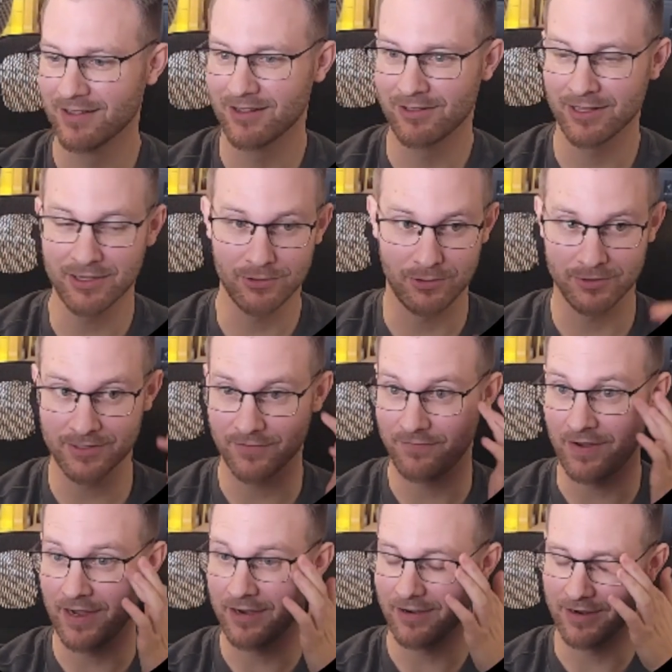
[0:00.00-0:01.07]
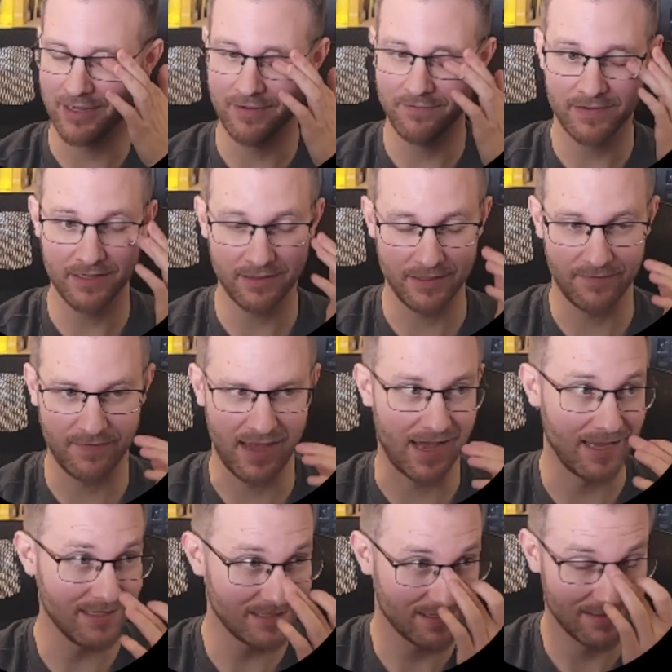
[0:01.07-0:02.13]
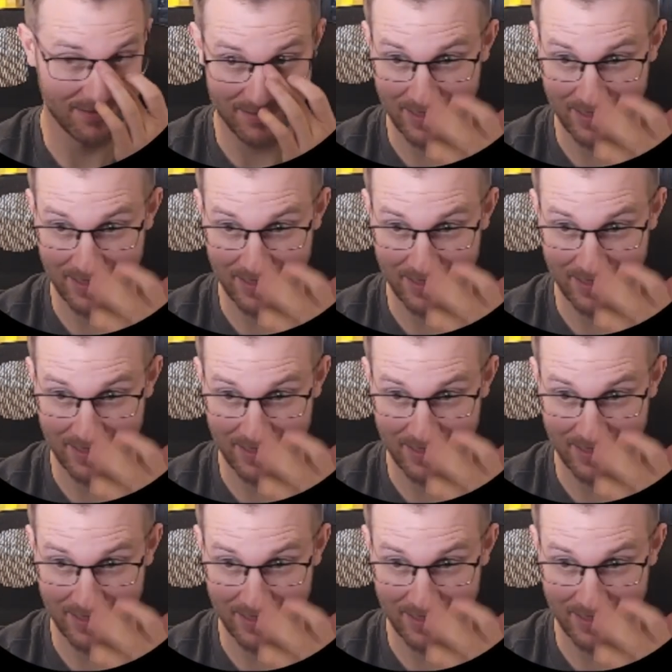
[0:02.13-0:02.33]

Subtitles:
click and hold to fire infinitely fast.